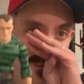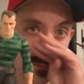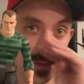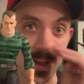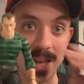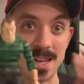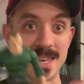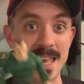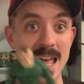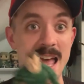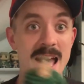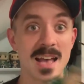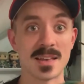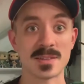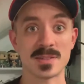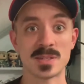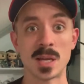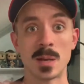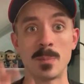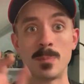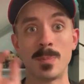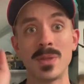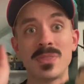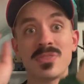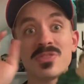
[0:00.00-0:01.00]

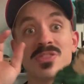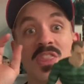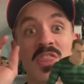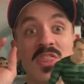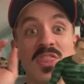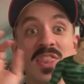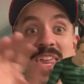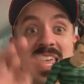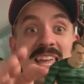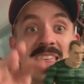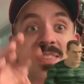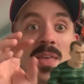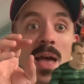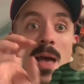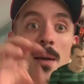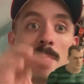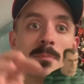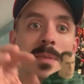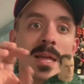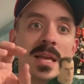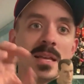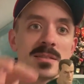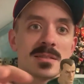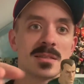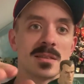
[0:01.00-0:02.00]
fantastic. But the thing that
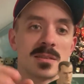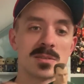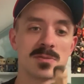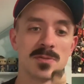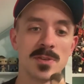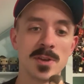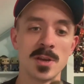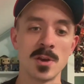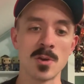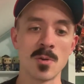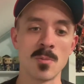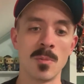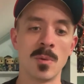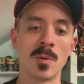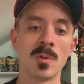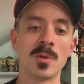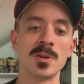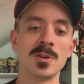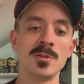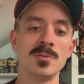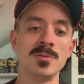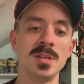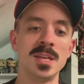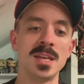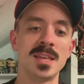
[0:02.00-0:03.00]
makes this figure more
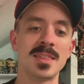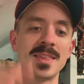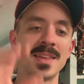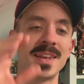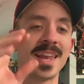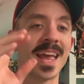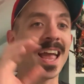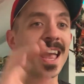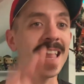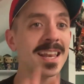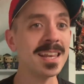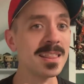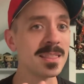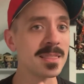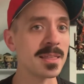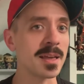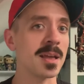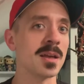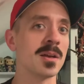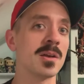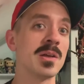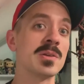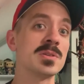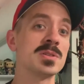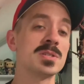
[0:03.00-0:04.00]
unique than anything
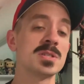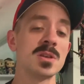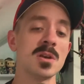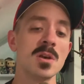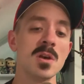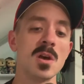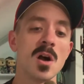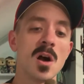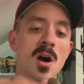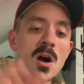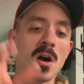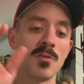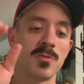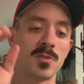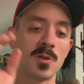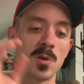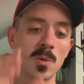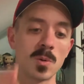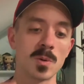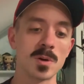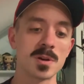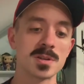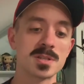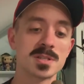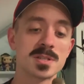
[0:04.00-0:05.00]
else, of
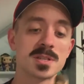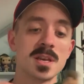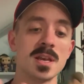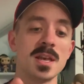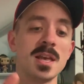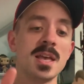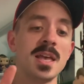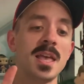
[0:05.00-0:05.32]
course,